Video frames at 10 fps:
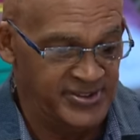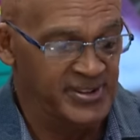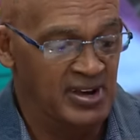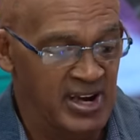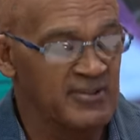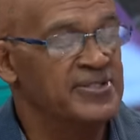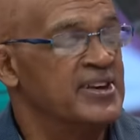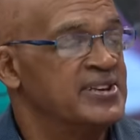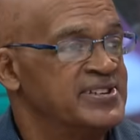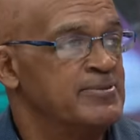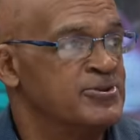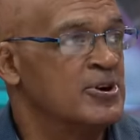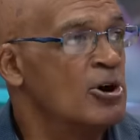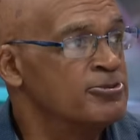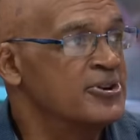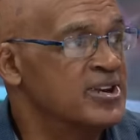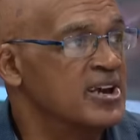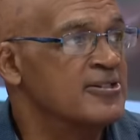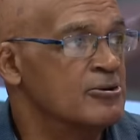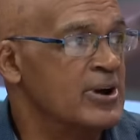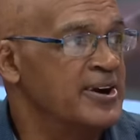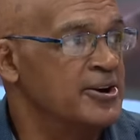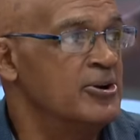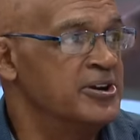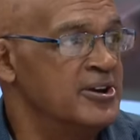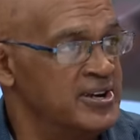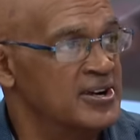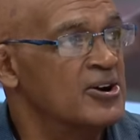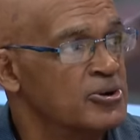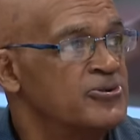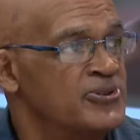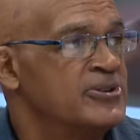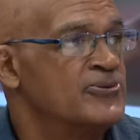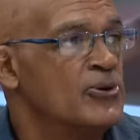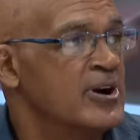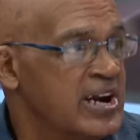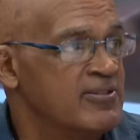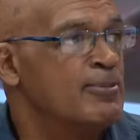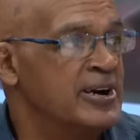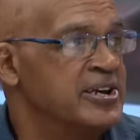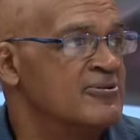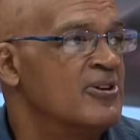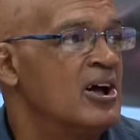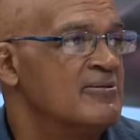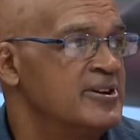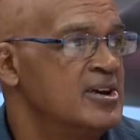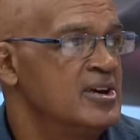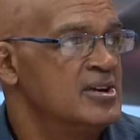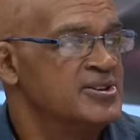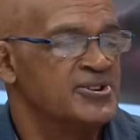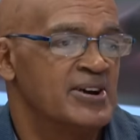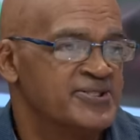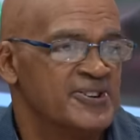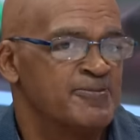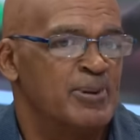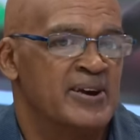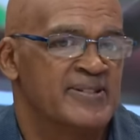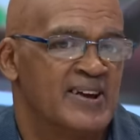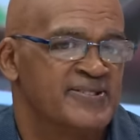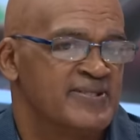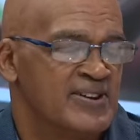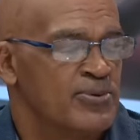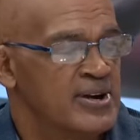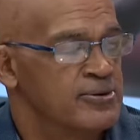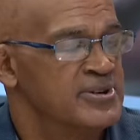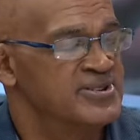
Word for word: it's, everything seems to come together right now in a, in a good fit for everybody involved. Yes. So I suspect that's, that's one of the